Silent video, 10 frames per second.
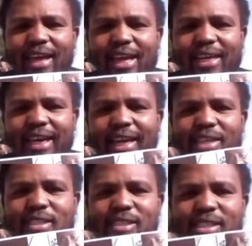and then
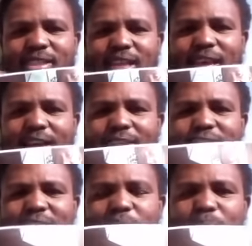that's sister
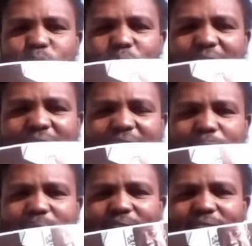Mngxitama On Sunday in
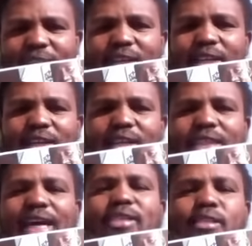the middle.
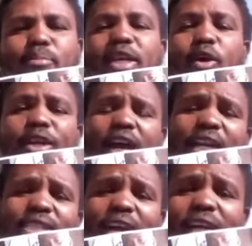That's me on the
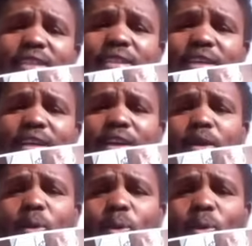other side.
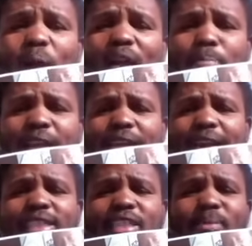Well, brother
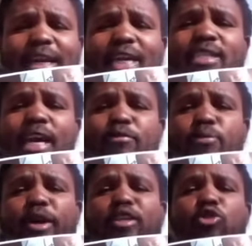Gayton McKenzie, I've
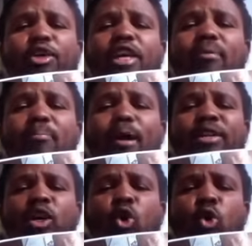spoken to him about
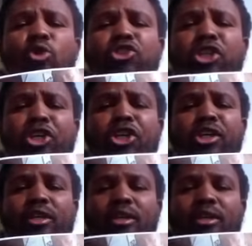the Gucci.